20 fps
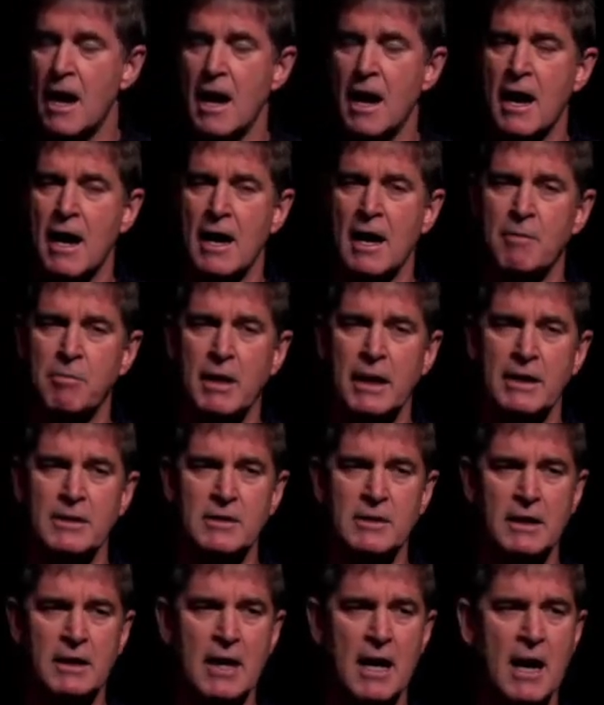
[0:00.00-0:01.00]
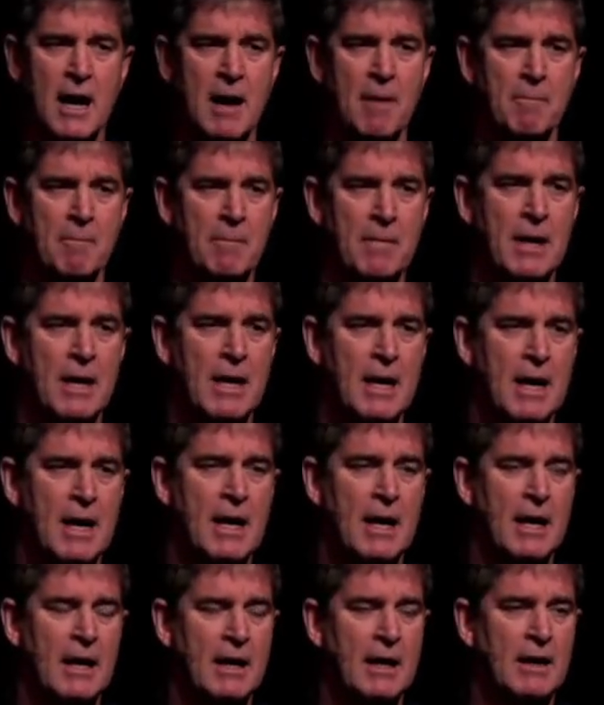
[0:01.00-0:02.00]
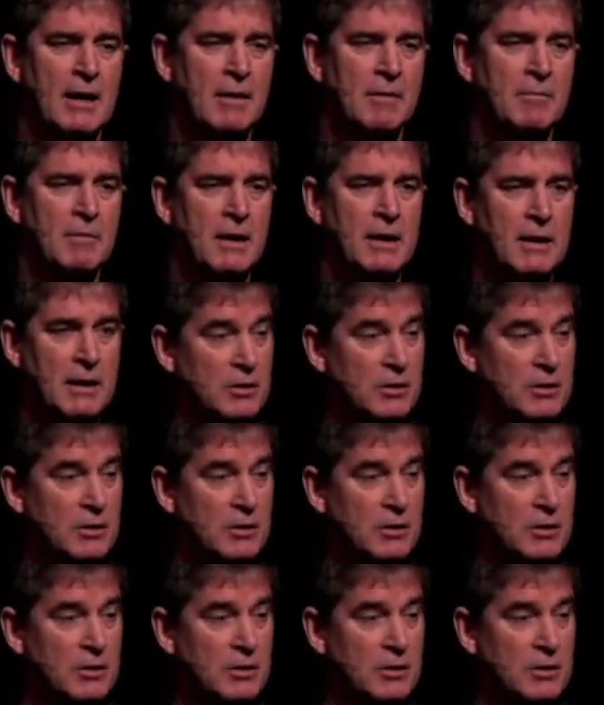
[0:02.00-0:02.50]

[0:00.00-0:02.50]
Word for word: uh, a place to come, uh, um,